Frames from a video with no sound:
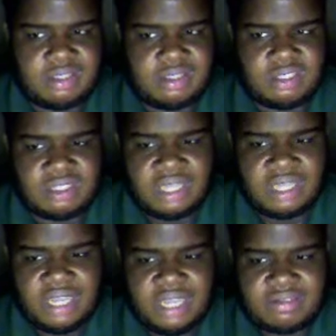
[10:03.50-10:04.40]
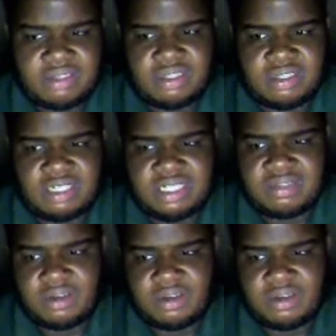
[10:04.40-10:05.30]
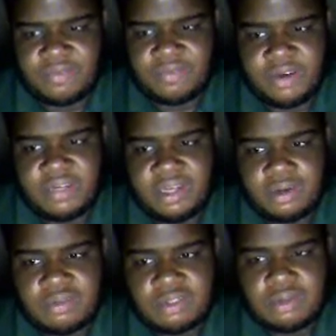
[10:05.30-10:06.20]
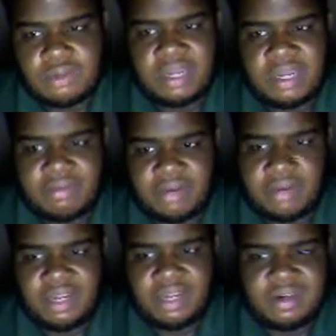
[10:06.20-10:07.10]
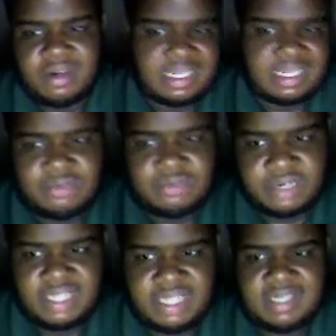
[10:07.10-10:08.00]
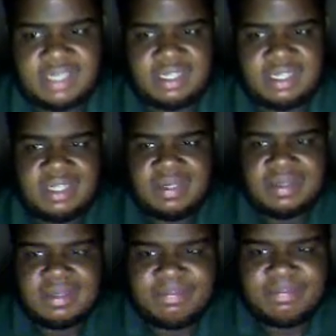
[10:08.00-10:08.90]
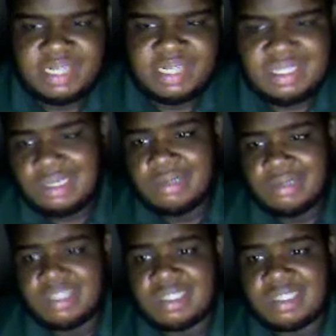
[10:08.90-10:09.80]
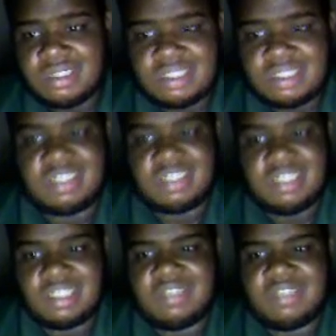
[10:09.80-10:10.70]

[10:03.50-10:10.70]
Depends if they're the classic games. If they're very old school and rare, that's 20.